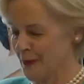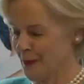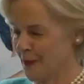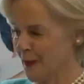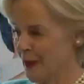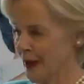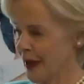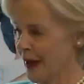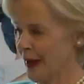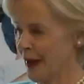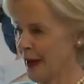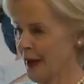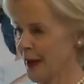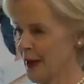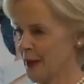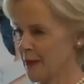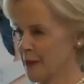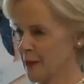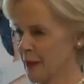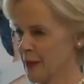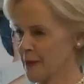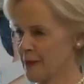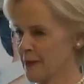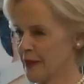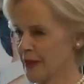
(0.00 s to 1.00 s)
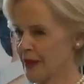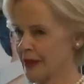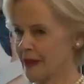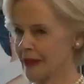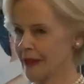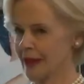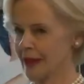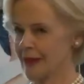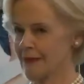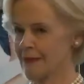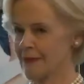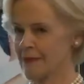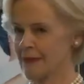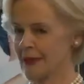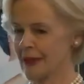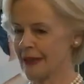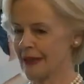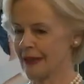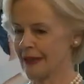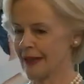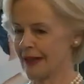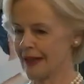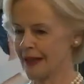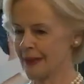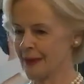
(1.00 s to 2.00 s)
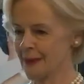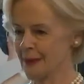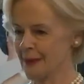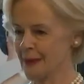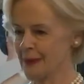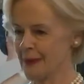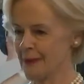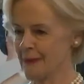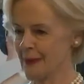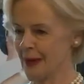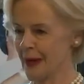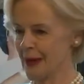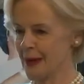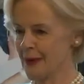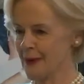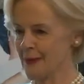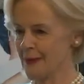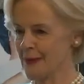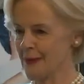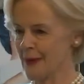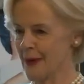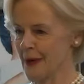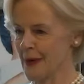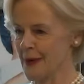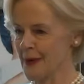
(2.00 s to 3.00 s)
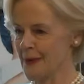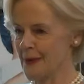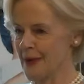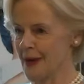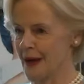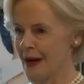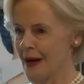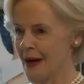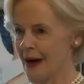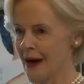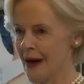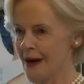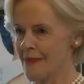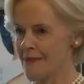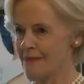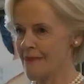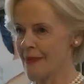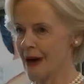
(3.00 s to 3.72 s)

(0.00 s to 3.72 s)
Well, I hope I'm going to have better luck with the microphone. Yes.